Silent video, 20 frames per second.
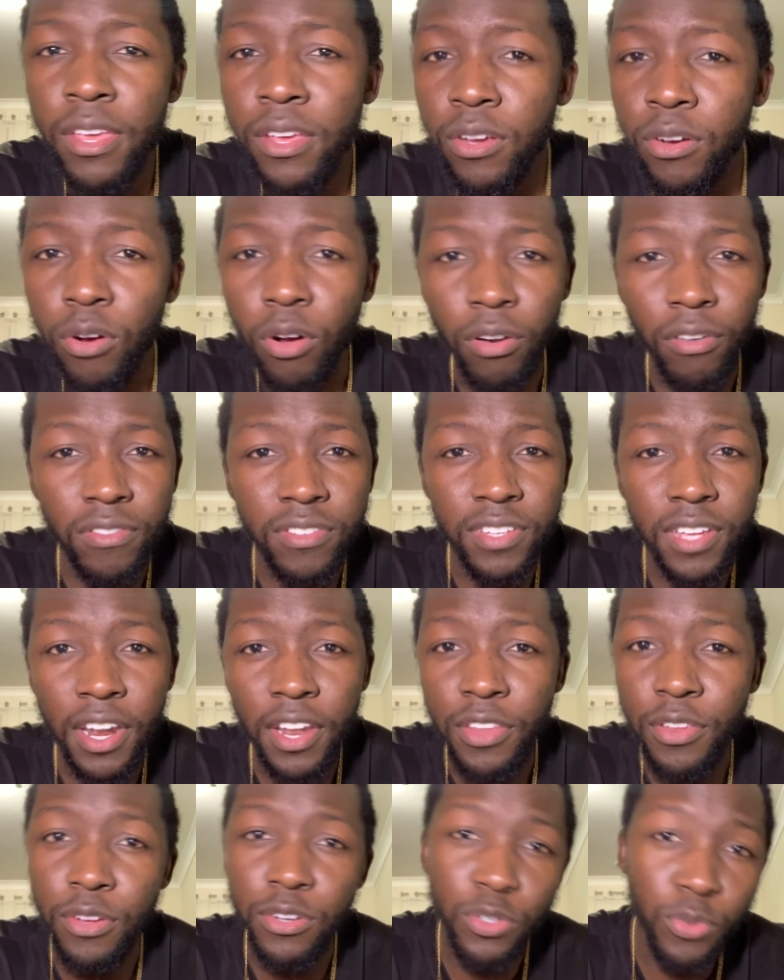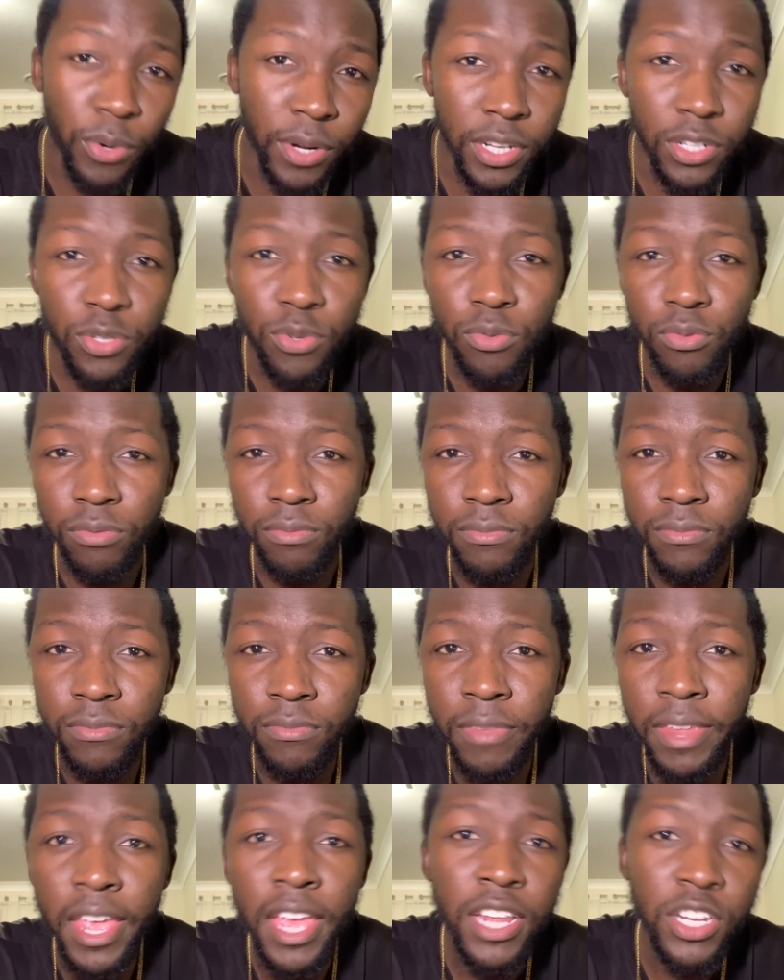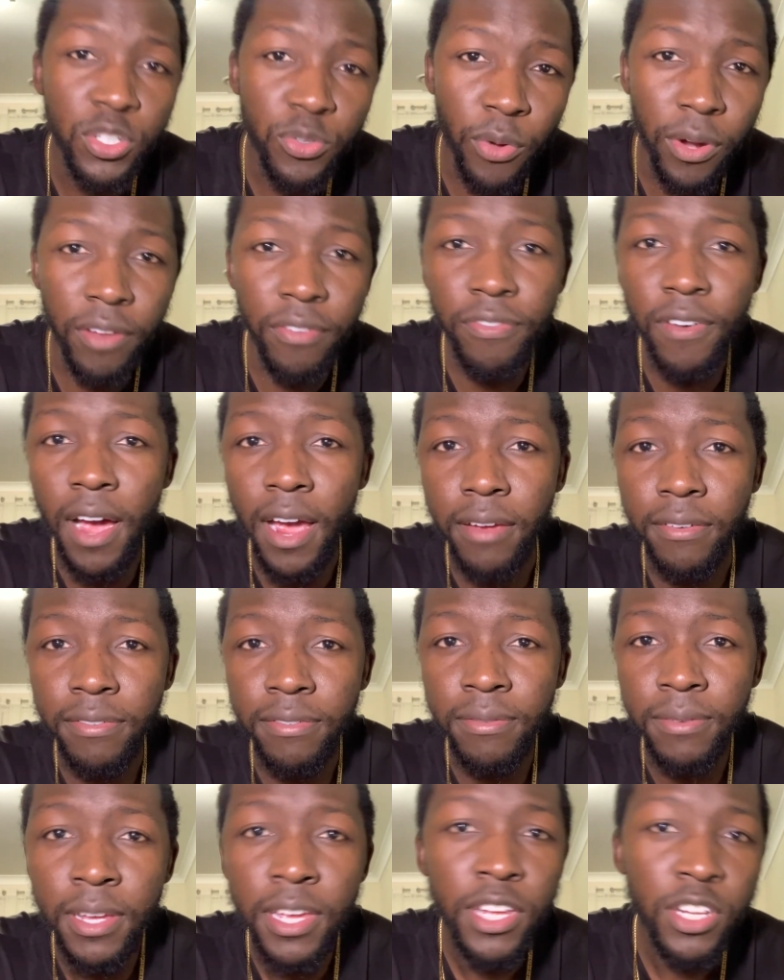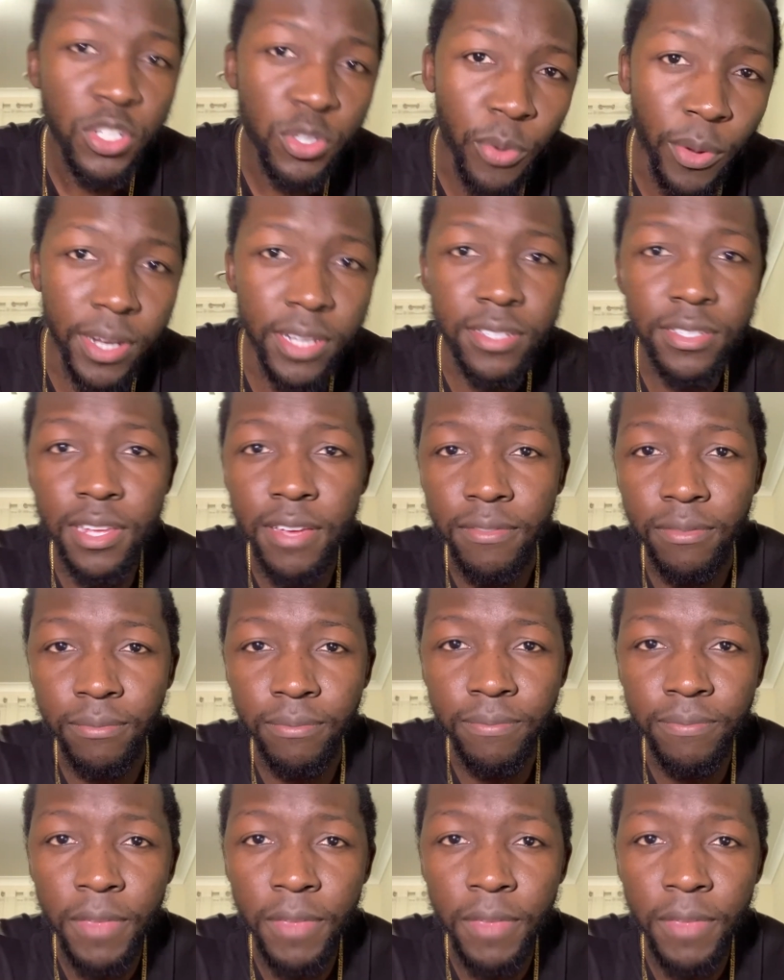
All of a sudden you're 22, 25, 27,